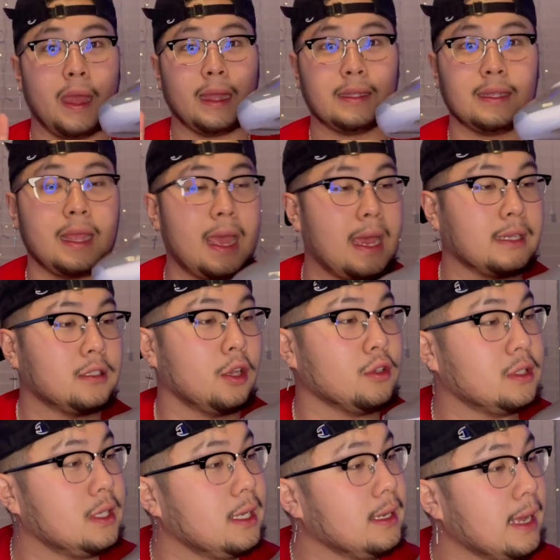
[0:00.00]
And yeah, so
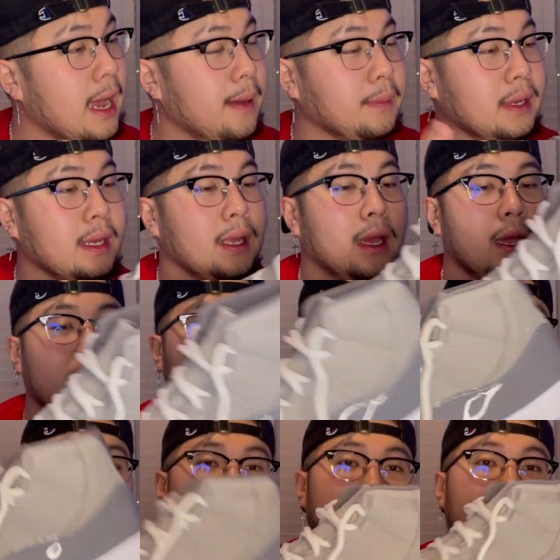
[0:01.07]
she got me the
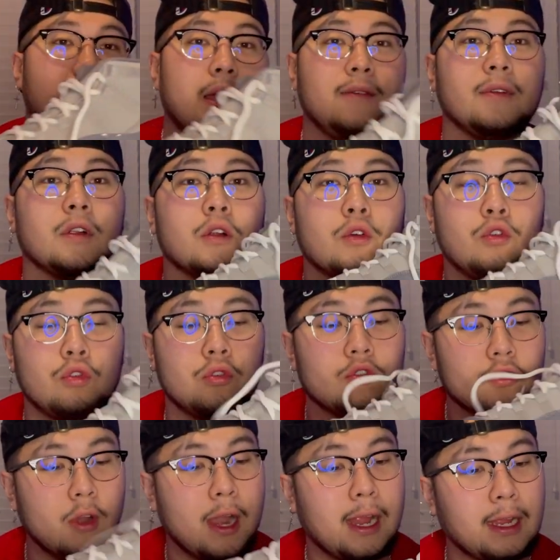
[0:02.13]
Jordan eleven Cool
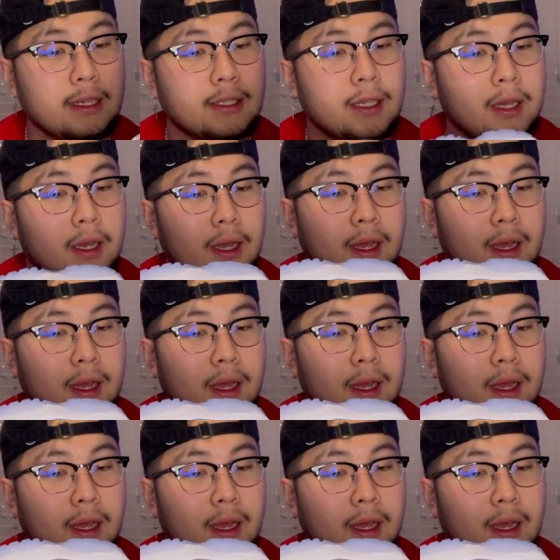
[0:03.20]
Grays.